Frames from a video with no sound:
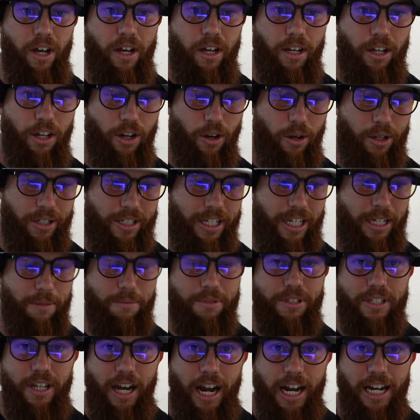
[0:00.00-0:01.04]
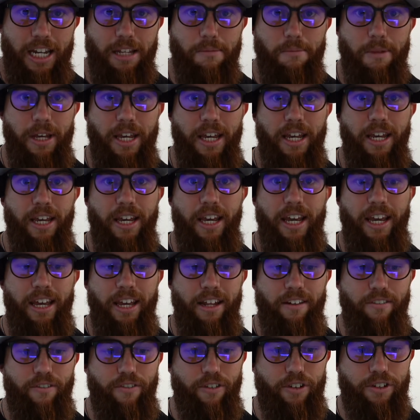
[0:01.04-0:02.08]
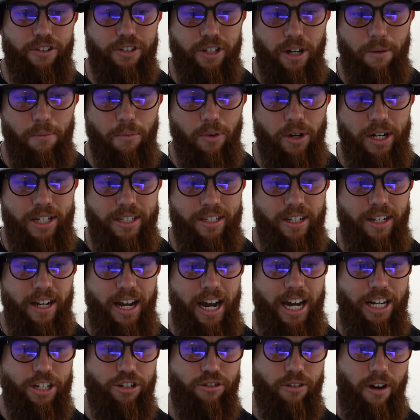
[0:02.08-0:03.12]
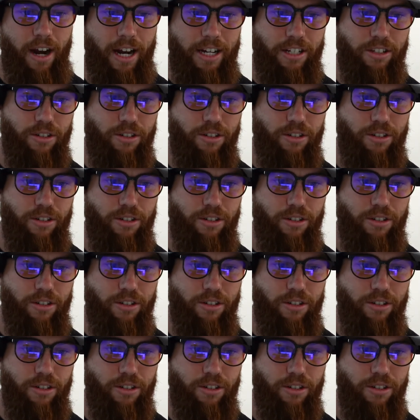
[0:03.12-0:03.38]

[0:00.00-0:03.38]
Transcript: you know a team signing me, and for some reason I try